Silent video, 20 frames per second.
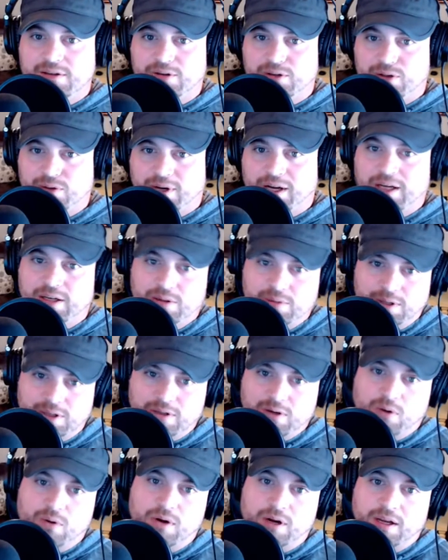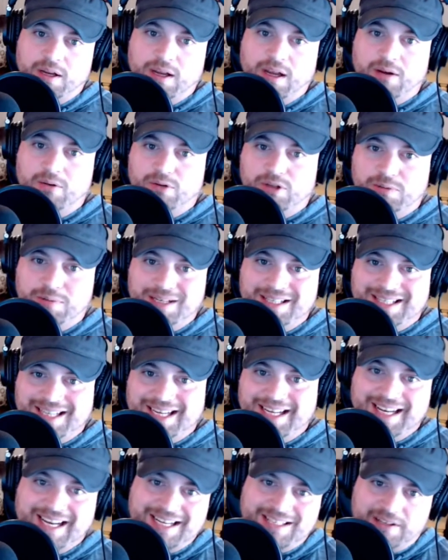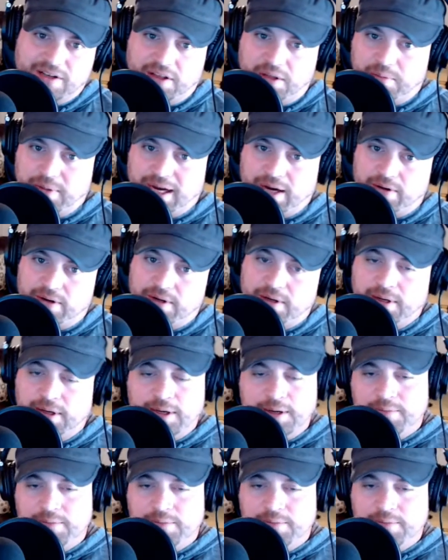you're trying to ignore it, and which means it has all the power.